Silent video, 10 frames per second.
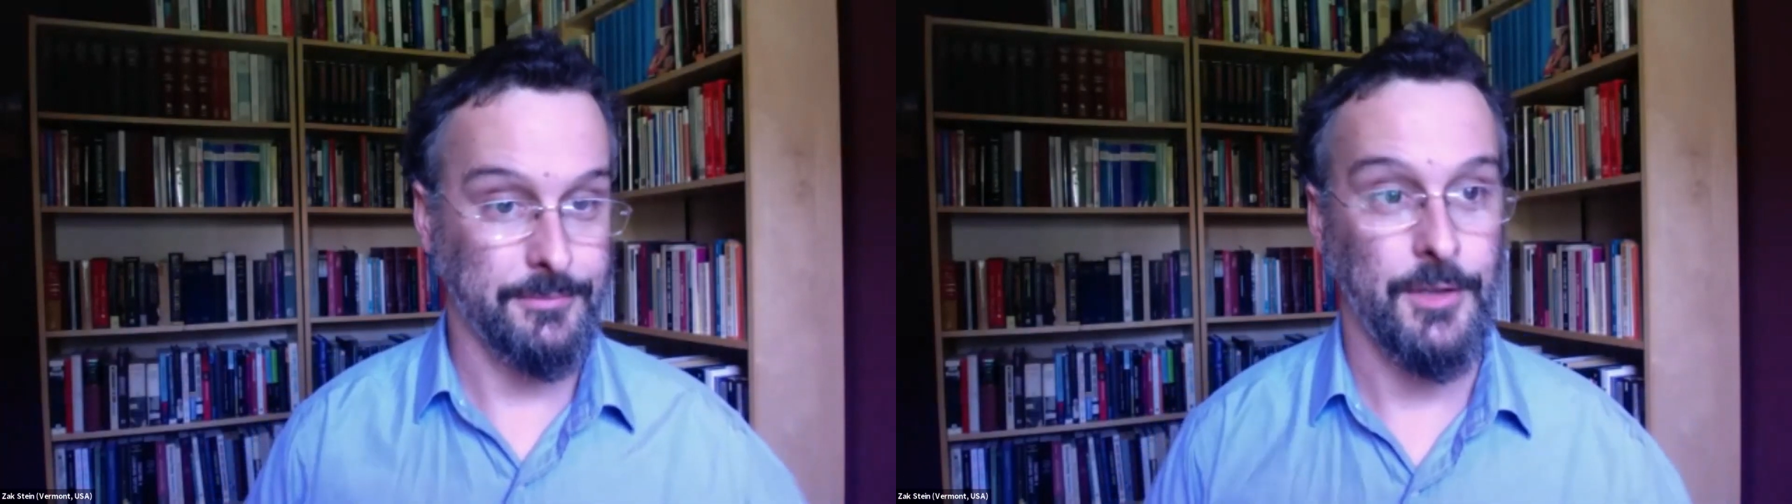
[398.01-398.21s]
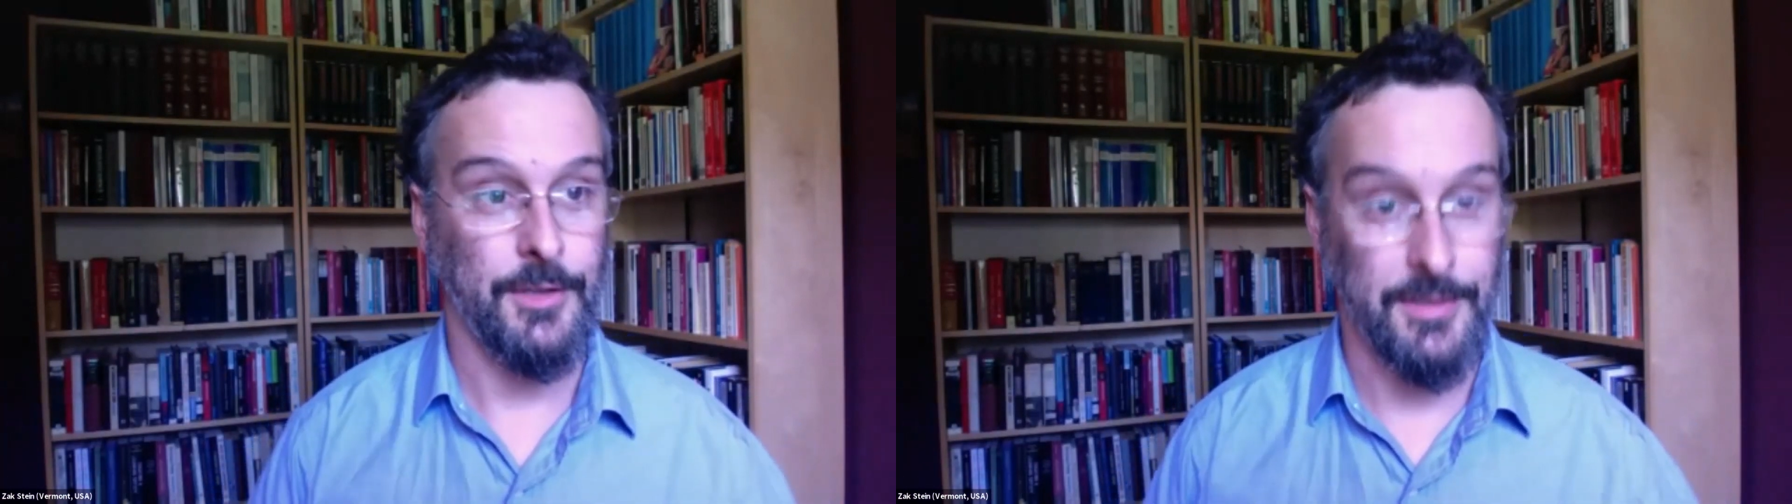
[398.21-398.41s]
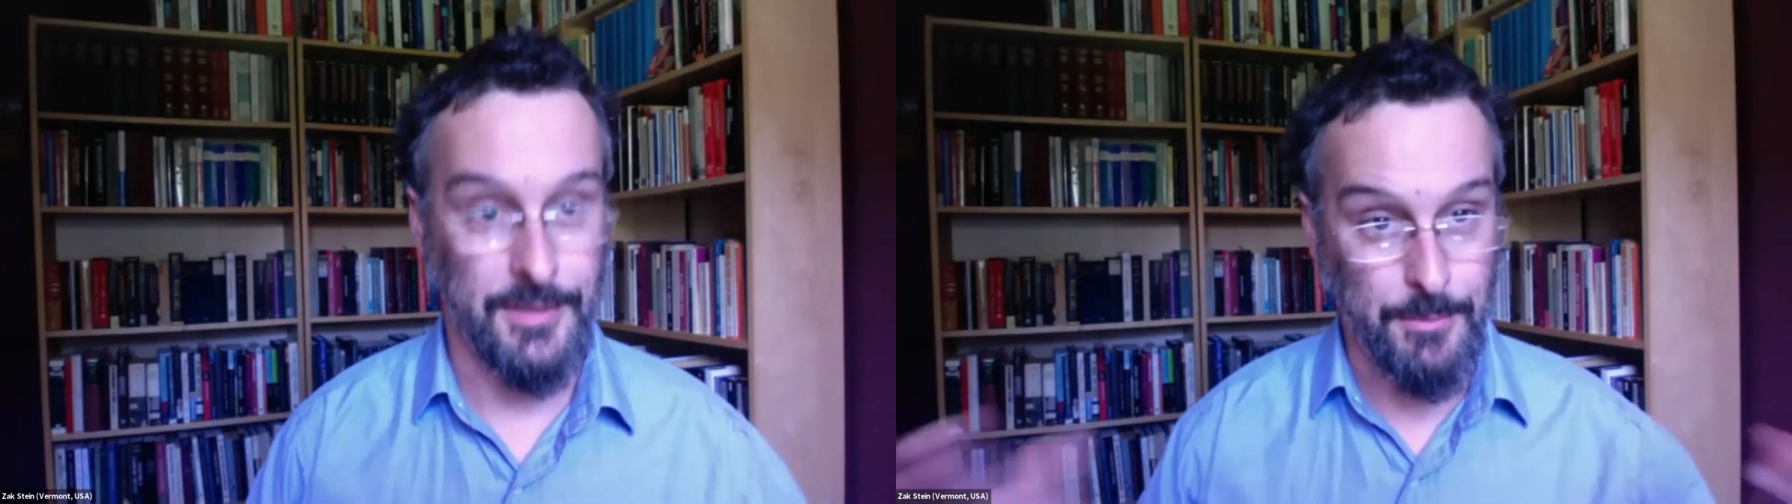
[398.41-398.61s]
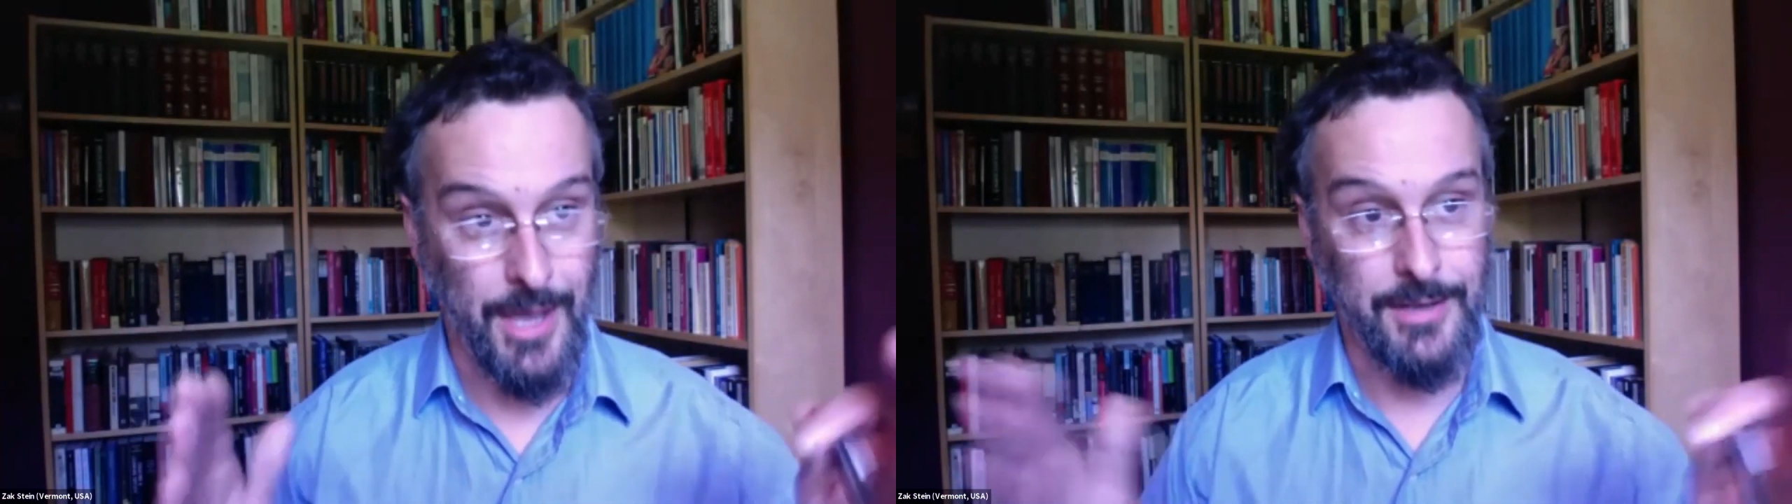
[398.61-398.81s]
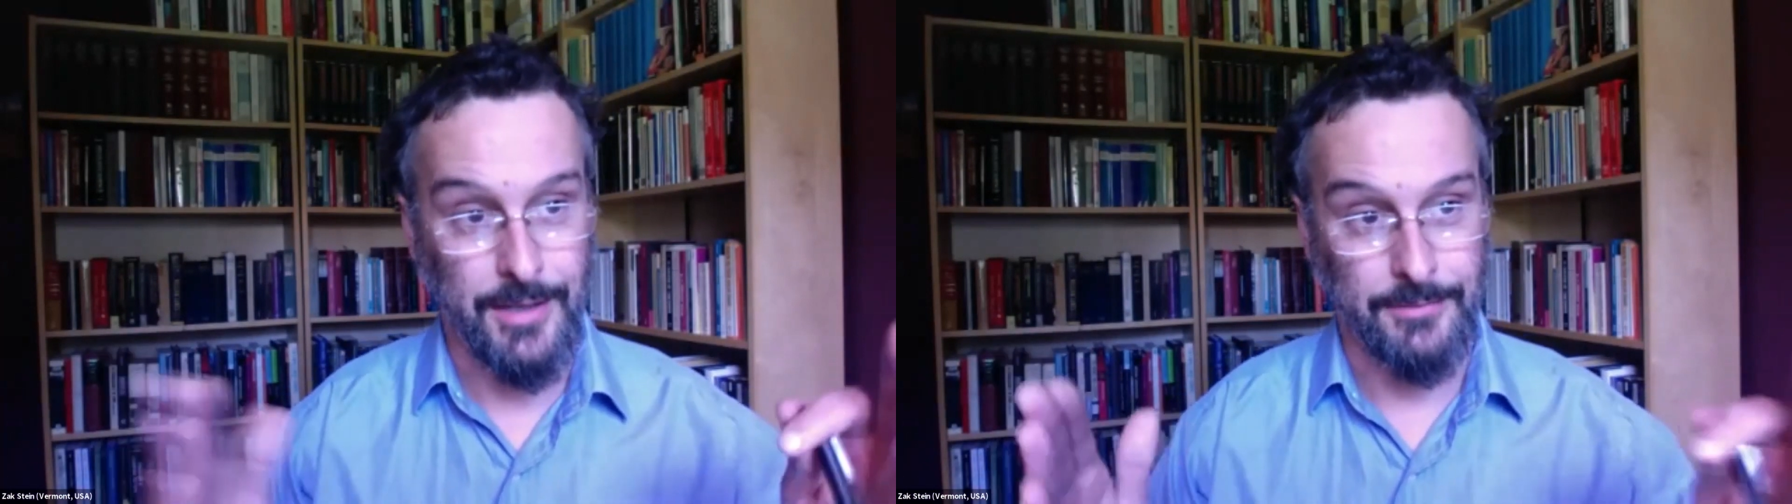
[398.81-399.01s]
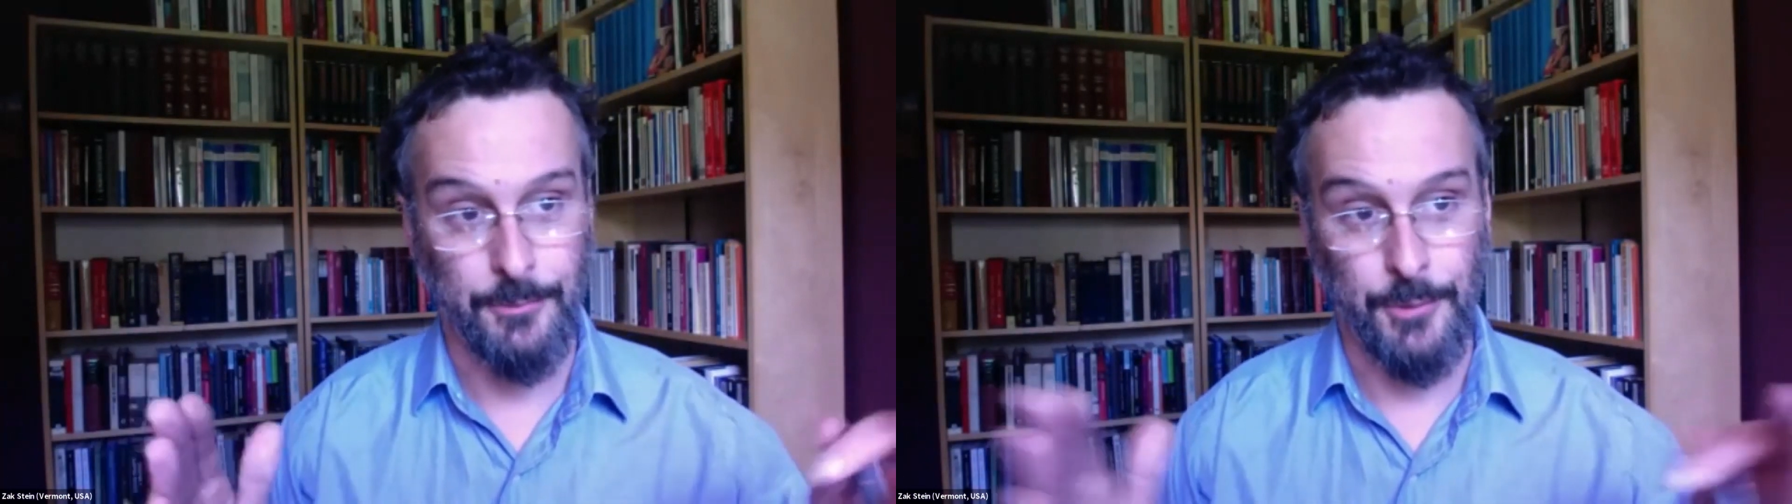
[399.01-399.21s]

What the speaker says: because it's impending.